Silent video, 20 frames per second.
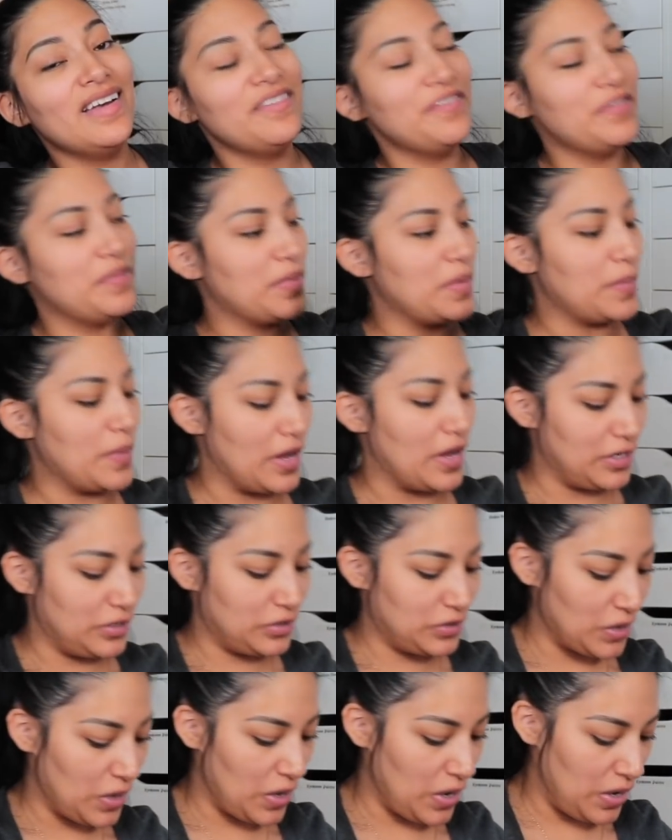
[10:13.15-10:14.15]
from the body
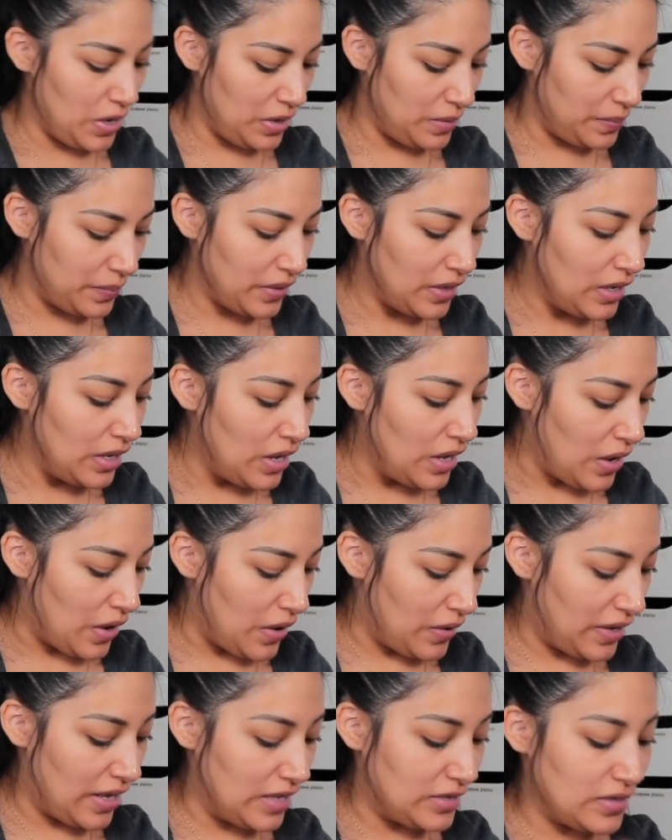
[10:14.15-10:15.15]
shop
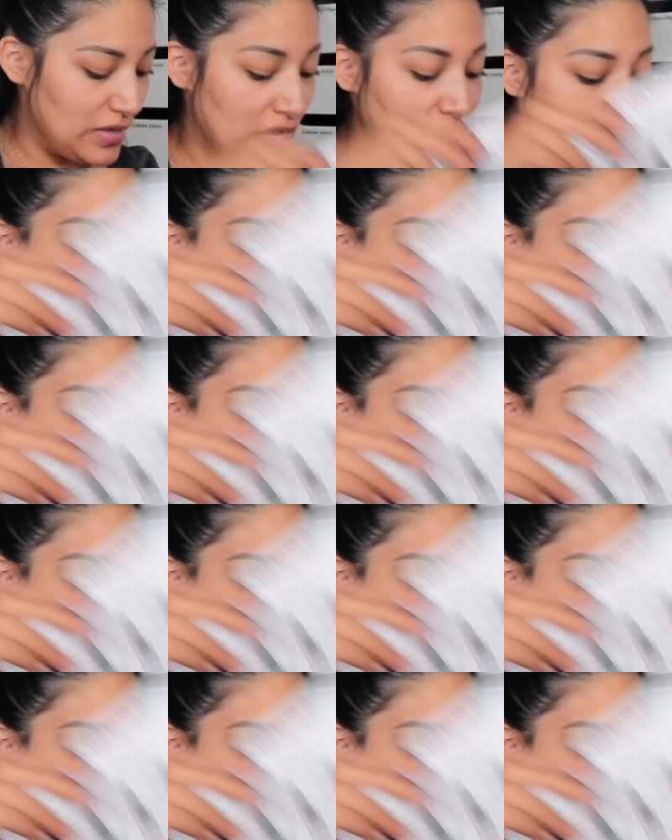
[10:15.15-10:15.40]
okay so i